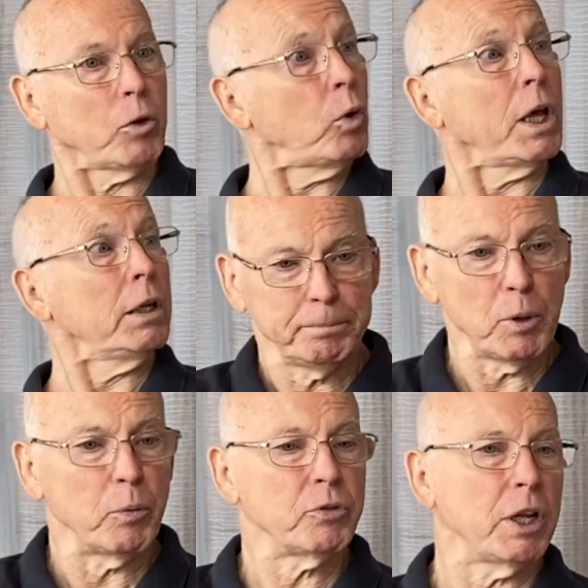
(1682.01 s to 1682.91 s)
I said, okay.
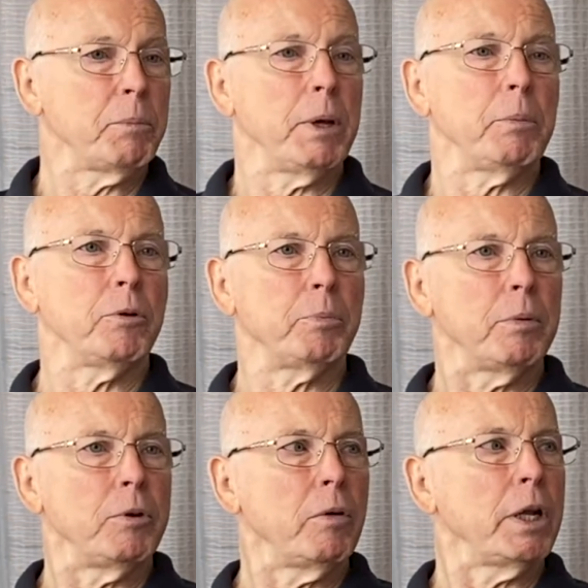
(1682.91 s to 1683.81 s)
Boom, sign the papers,
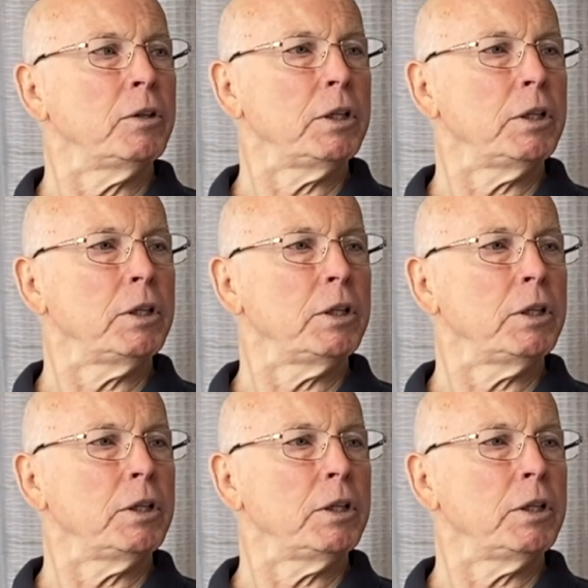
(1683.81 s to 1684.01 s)
boom, you're in.